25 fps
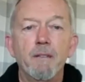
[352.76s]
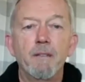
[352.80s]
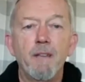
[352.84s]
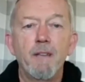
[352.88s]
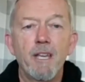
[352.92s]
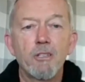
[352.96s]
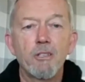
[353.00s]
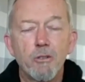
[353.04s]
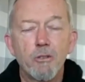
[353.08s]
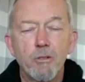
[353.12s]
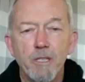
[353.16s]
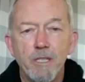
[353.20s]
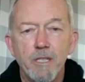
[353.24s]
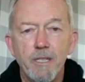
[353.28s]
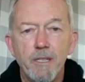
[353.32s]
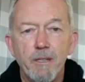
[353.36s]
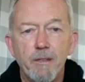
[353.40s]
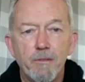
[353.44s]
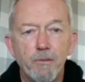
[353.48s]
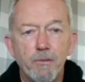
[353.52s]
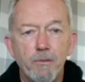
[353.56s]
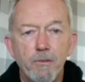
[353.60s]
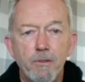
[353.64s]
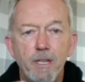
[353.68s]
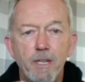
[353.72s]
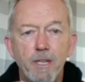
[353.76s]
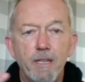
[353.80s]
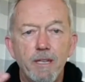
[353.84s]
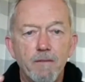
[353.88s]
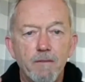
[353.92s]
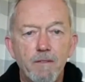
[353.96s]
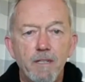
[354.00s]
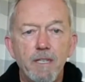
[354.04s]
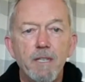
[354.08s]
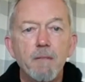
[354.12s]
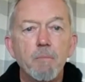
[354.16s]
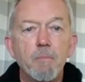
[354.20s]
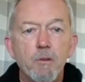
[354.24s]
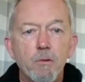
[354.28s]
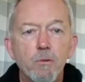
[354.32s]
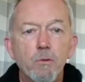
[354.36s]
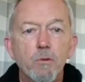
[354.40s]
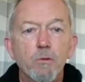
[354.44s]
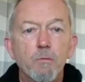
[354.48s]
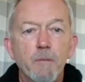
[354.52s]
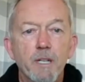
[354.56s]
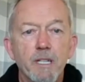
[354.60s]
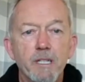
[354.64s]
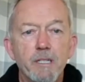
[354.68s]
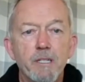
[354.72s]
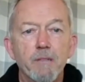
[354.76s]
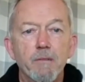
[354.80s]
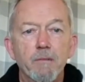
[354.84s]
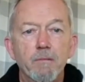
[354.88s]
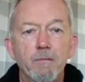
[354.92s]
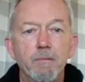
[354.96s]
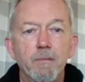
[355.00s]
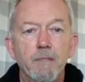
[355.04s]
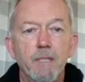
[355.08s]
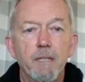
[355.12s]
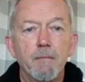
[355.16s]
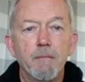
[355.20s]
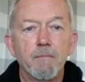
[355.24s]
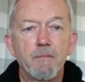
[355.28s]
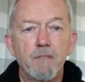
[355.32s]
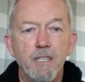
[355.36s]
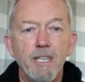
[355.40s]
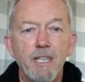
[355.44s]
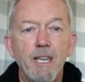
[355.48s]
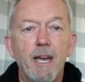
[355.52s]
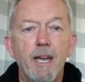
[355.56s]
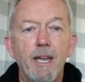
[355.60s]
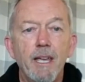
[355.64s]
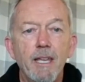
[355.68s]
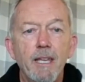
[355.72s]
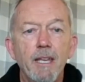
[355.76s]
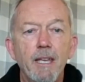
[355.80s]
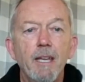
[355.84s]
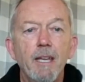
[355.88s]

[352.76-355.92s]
naturally through that deep core muscle, that TA,